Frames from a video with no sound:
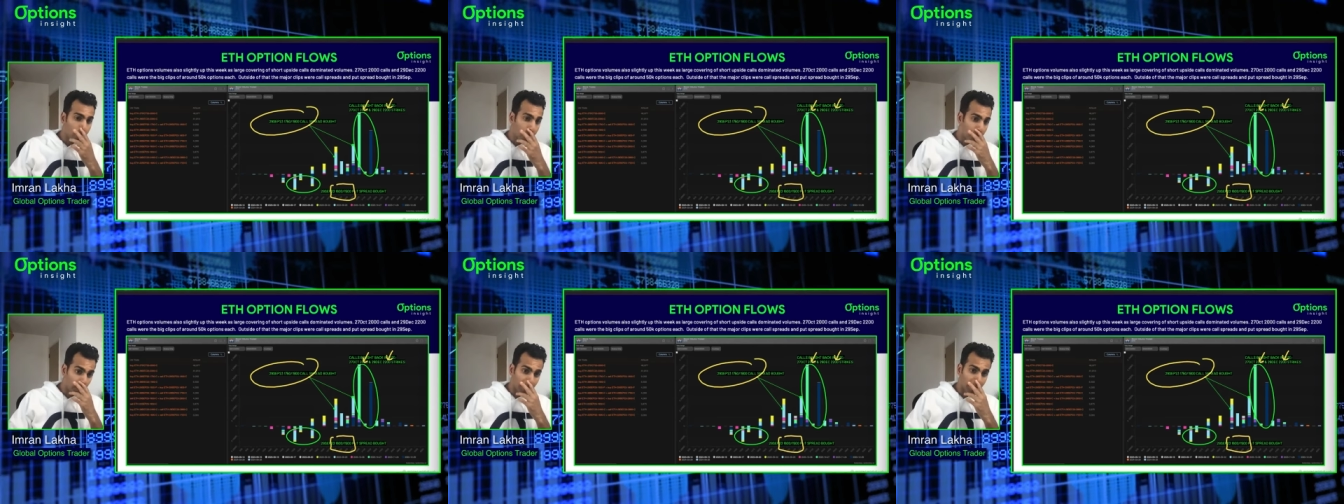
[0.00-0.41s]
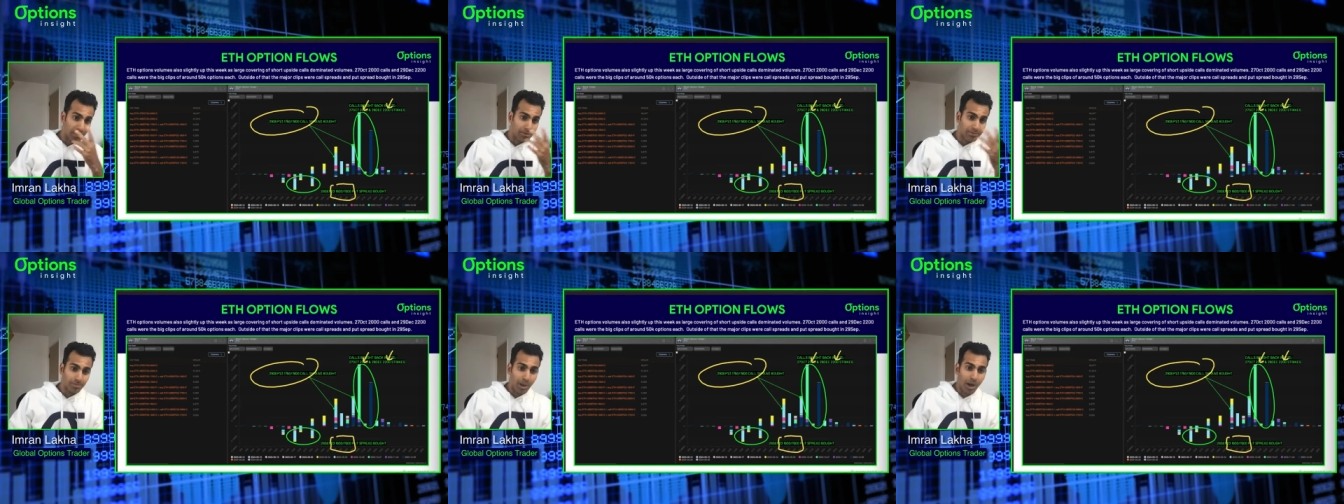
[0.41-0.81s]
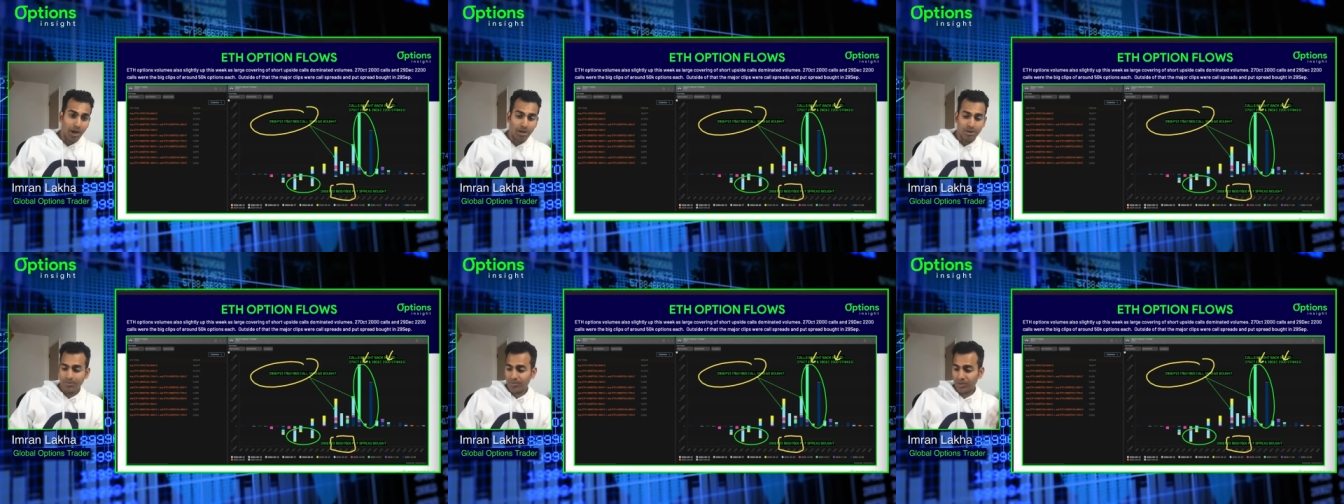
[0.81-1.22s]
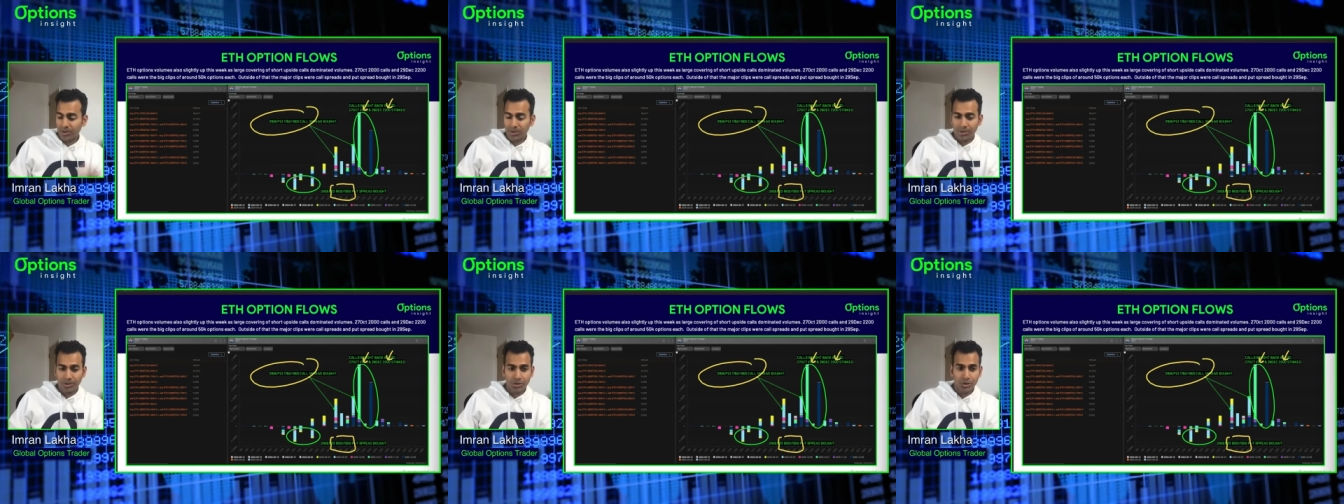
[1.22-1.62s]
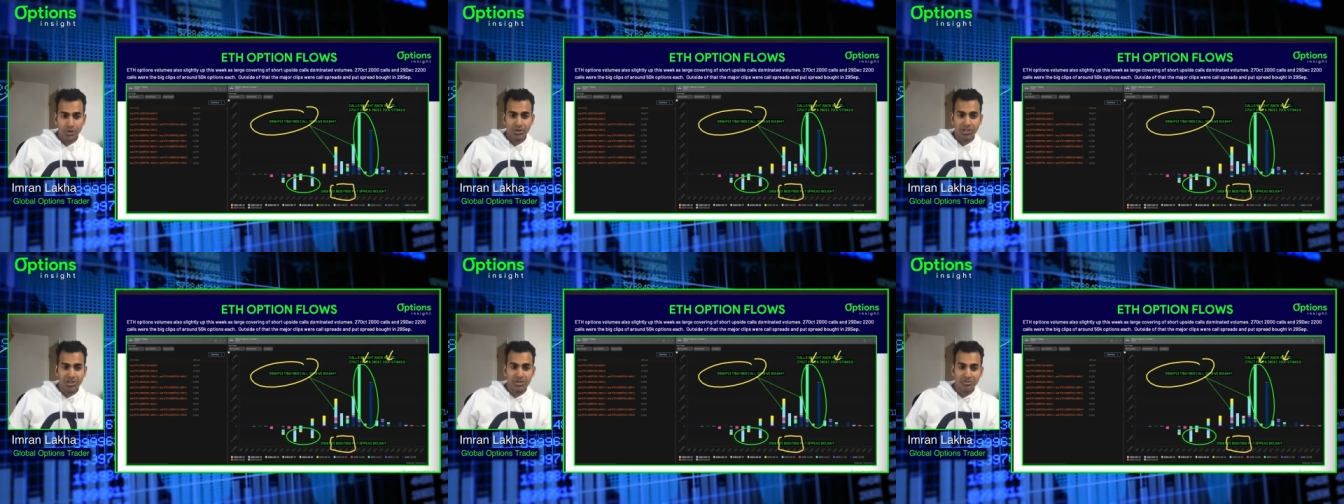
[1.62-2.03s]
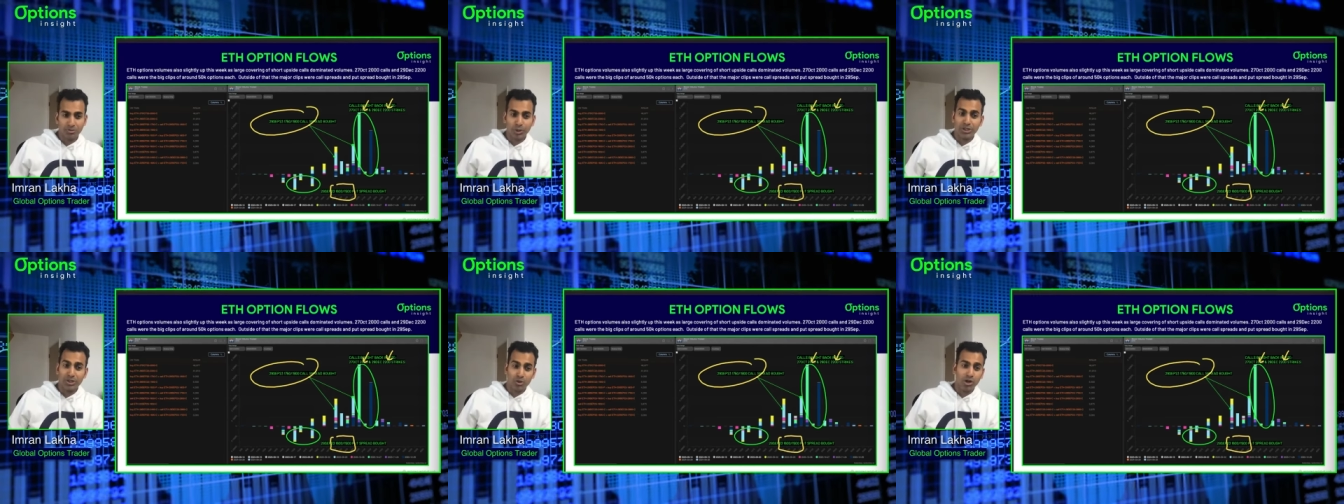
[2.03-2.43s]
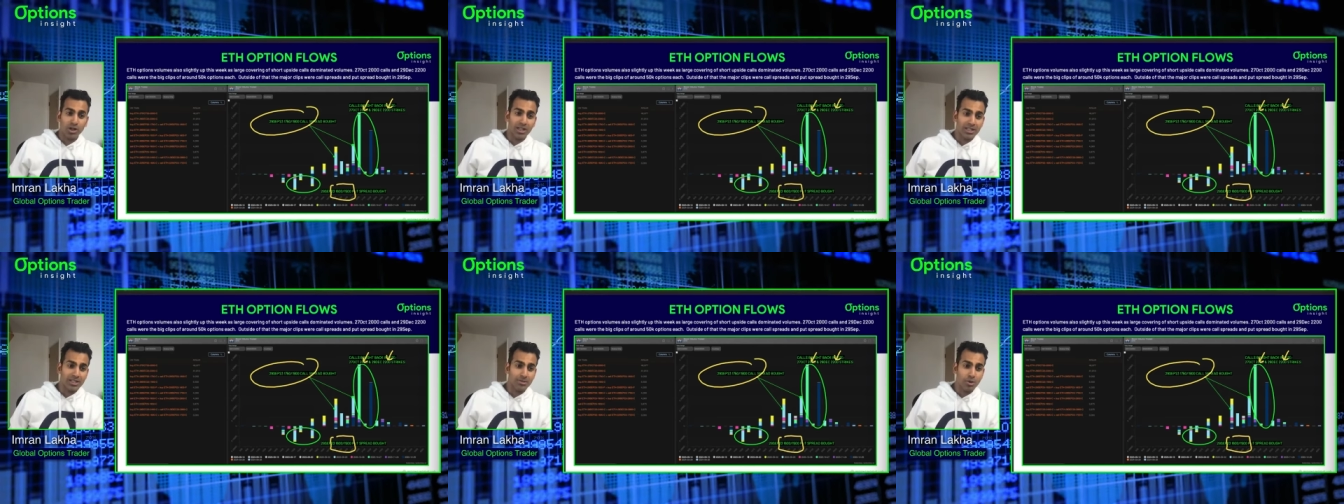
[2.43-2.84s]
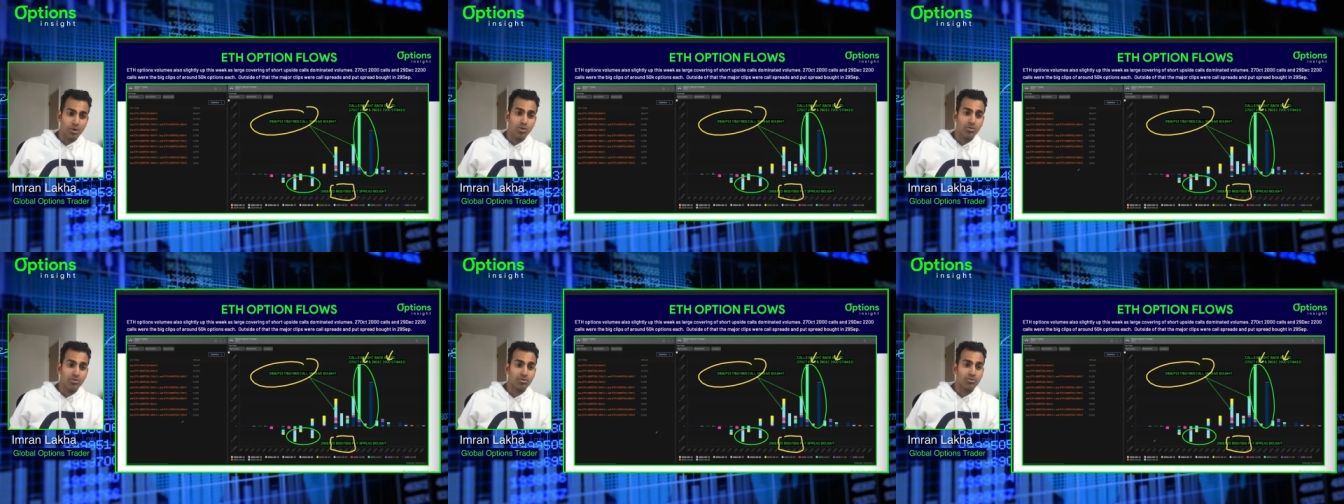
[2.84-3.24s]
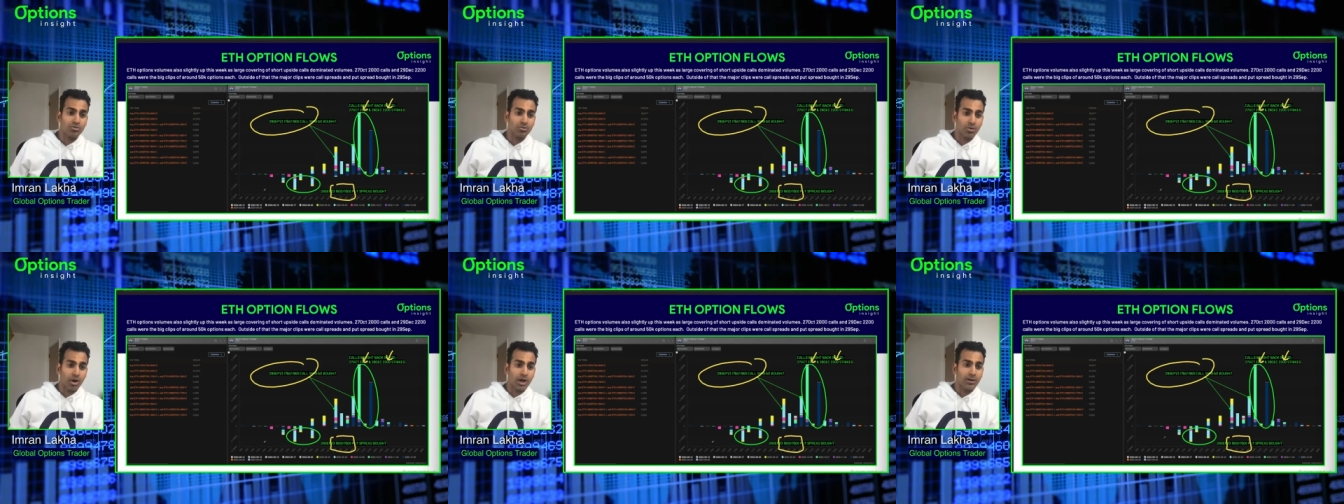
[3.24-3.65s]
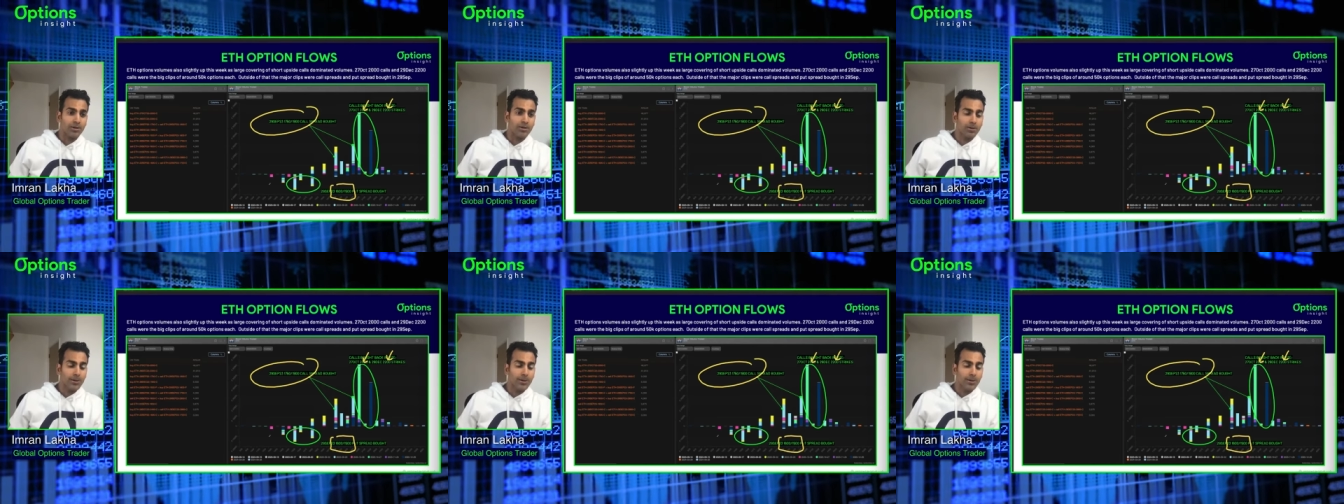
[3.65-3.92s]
Like, but the truth is we're struggling to move, right?